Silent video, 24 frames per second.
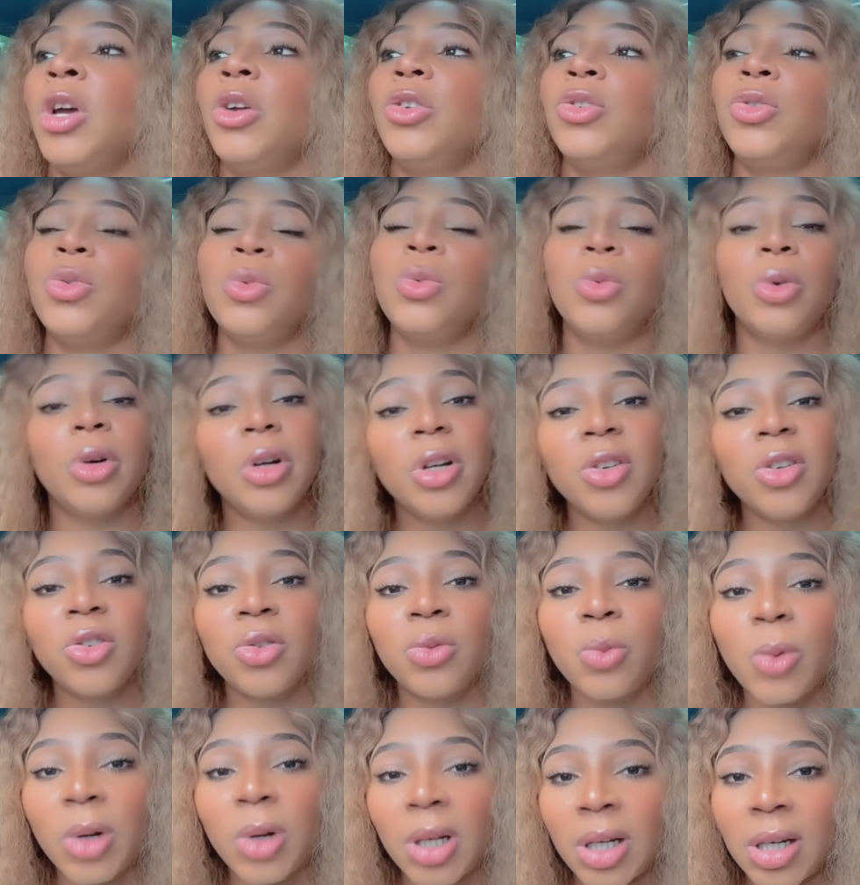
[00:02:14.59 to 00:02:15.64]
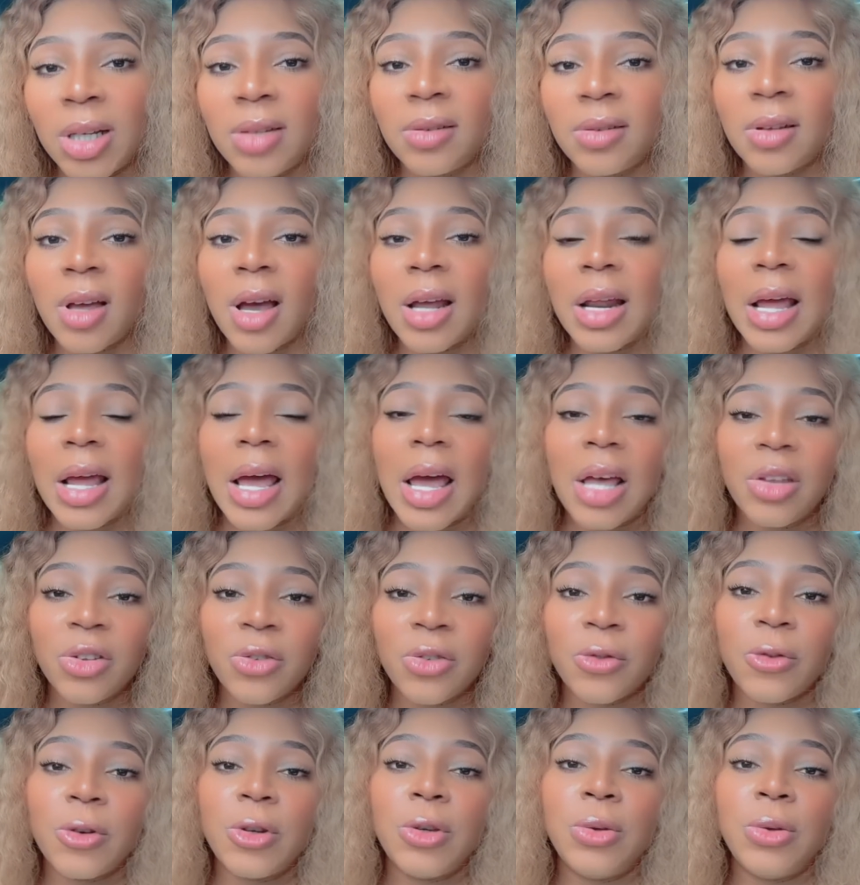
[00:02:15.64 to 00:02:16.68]
towards what it is God
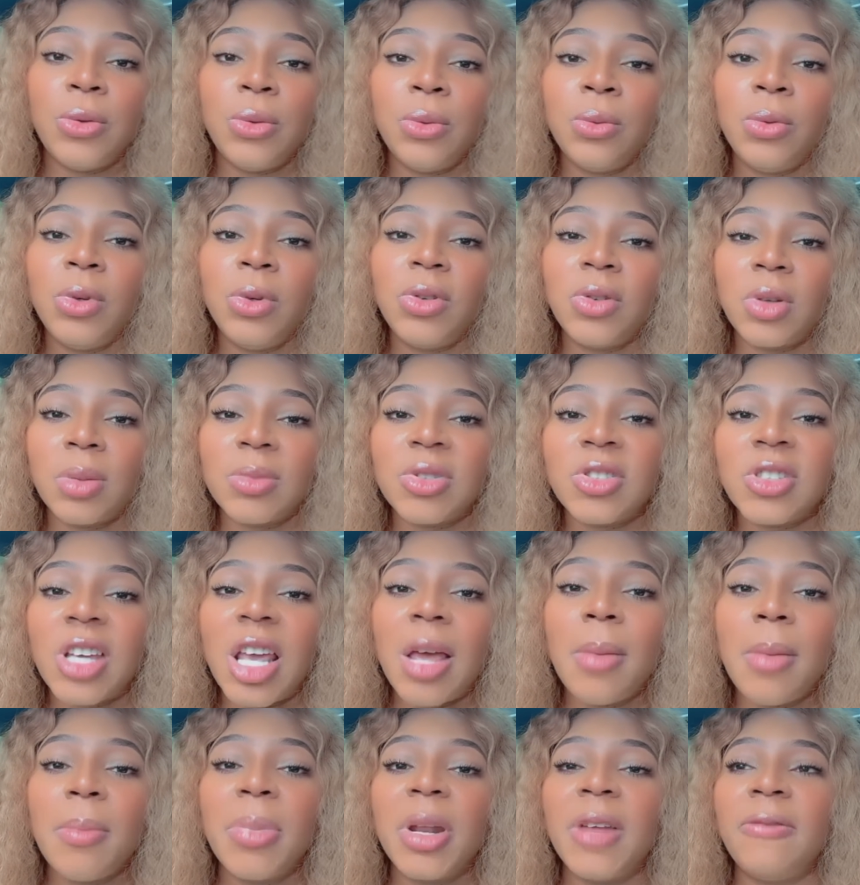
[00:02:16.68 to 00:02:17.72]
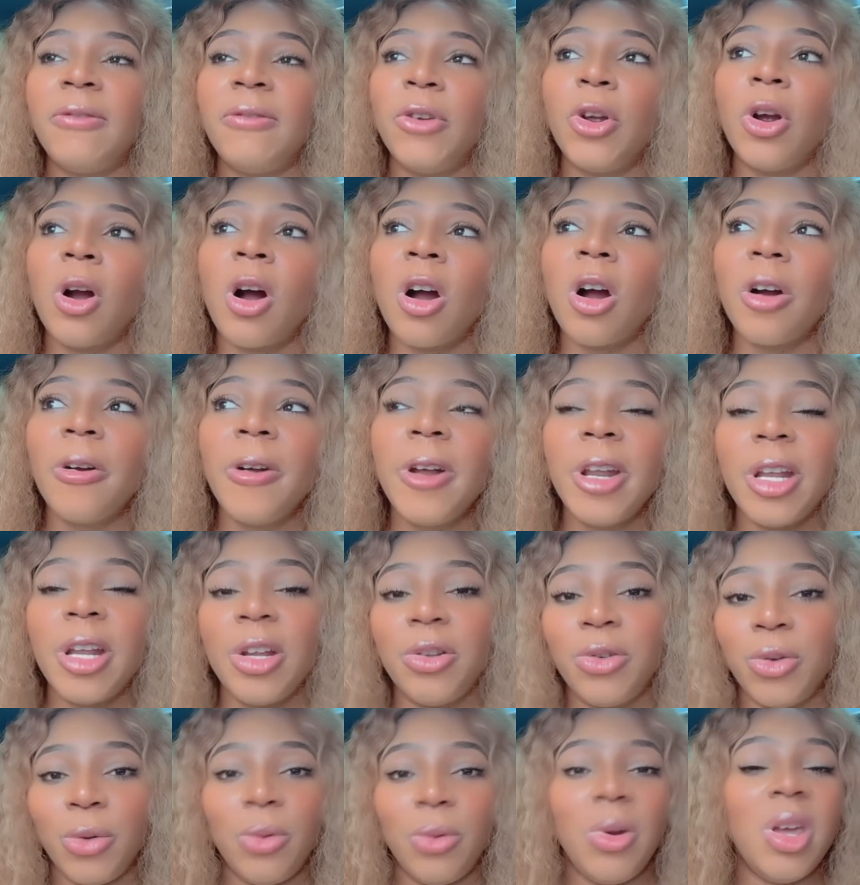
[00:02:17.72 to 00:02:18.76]
has for you. You see what I'm saying? But if you're
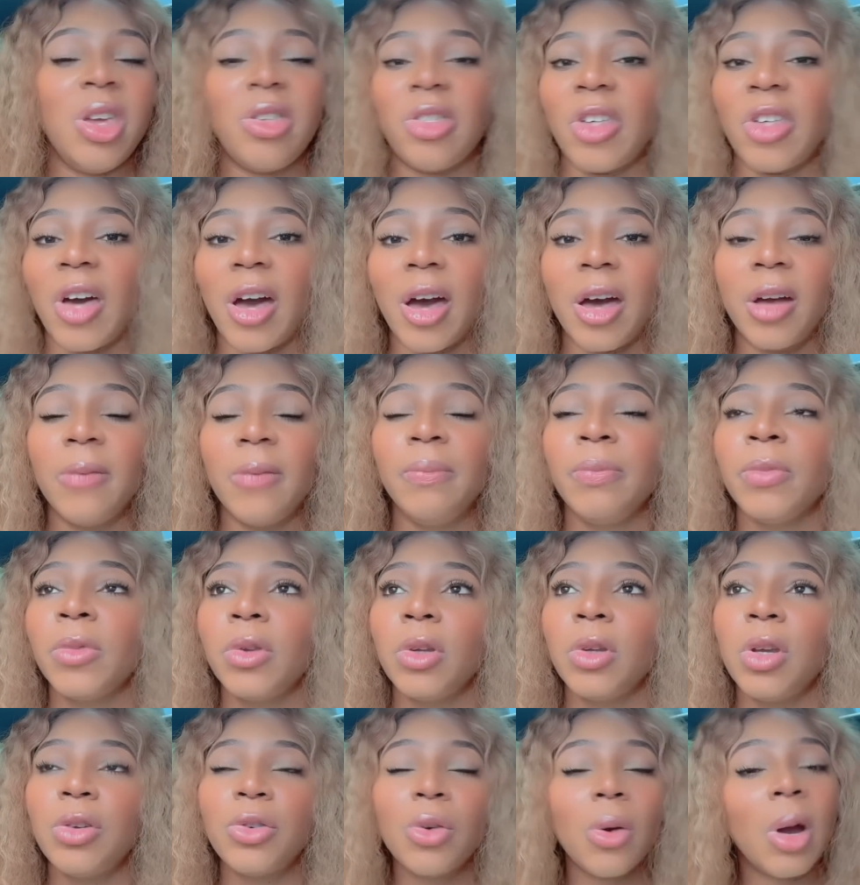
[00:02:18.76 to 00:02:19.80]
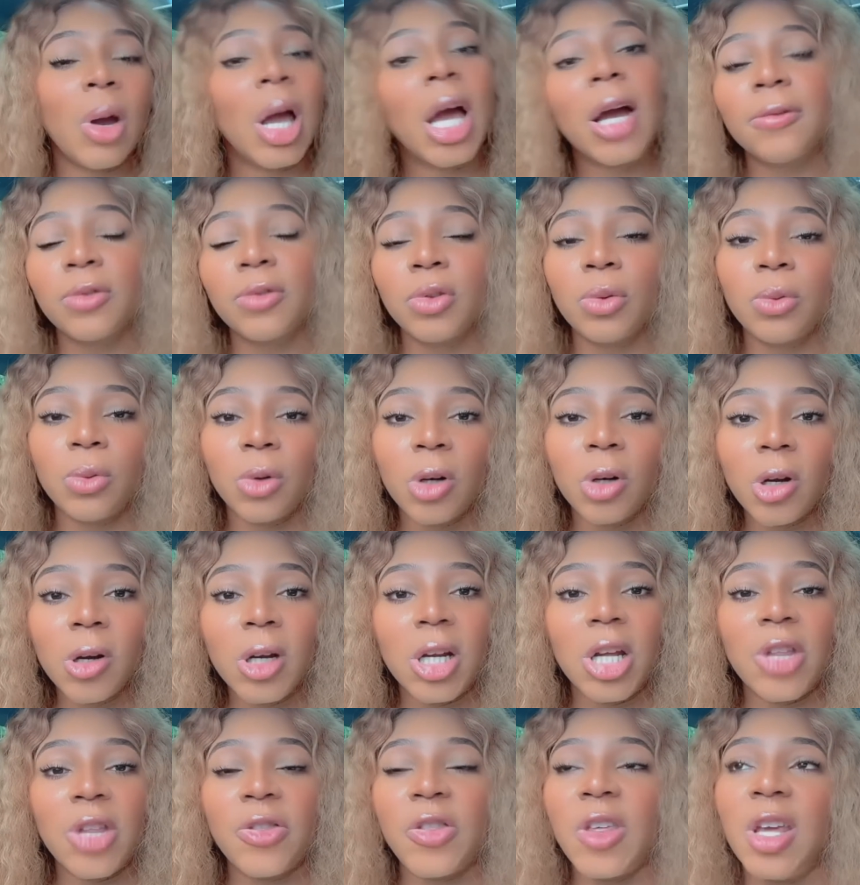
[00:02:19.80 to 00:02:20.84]
already doing that, you don't have to
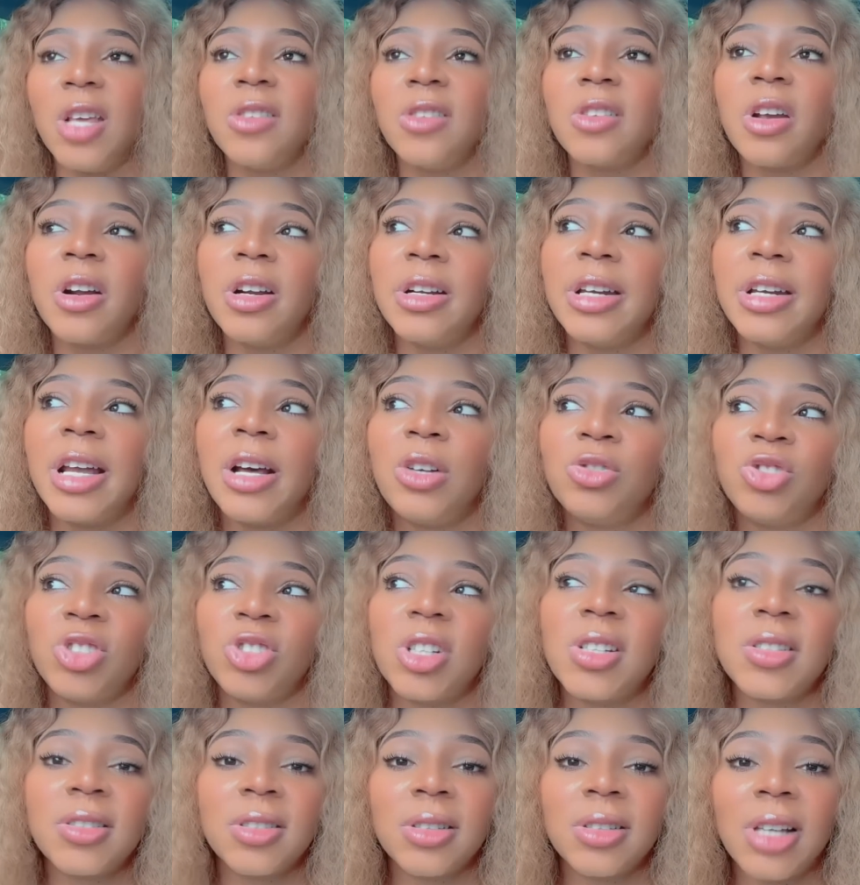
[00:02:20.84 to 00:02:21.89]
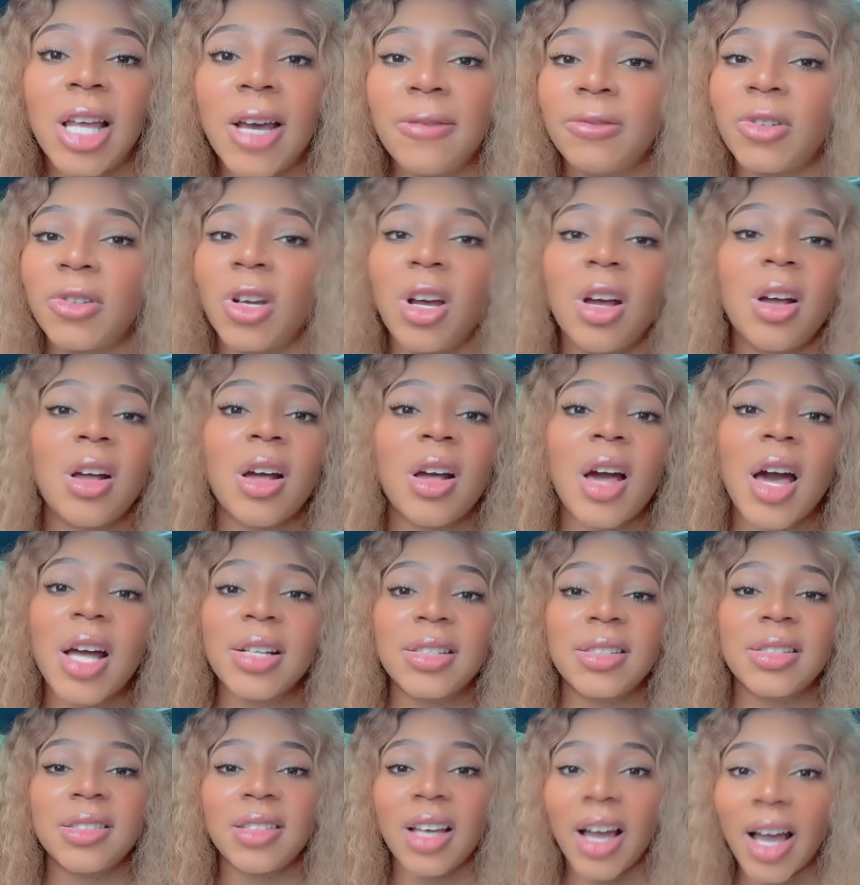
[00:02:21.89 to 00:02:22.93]
worry. Things are now just left on
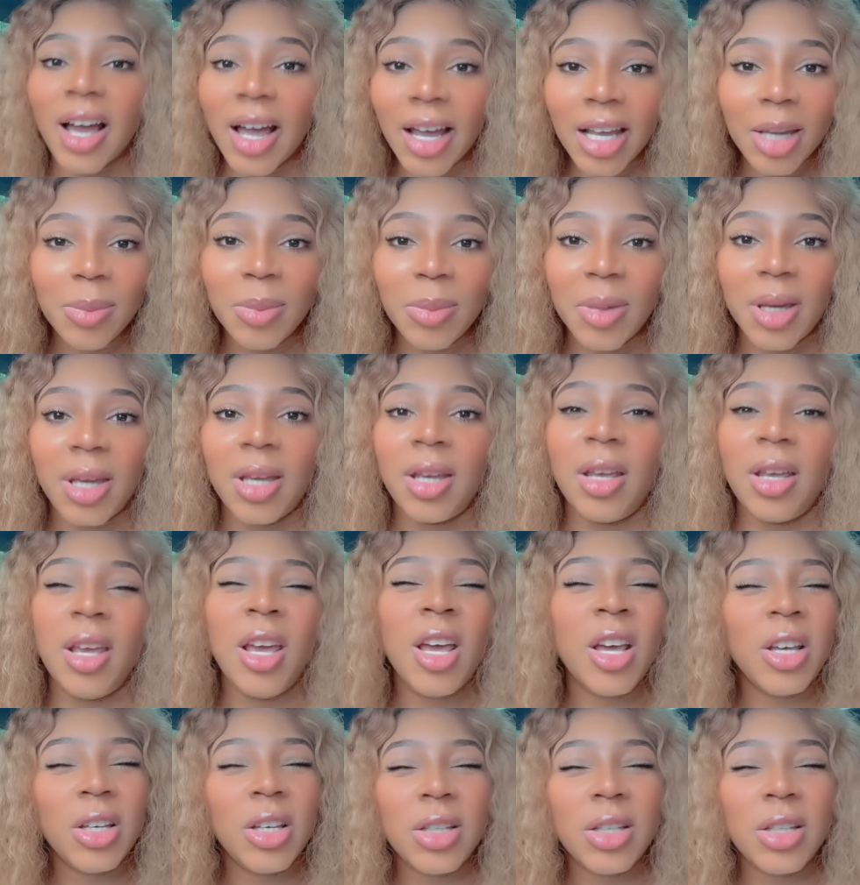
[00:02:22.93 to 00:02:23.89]
God's timing.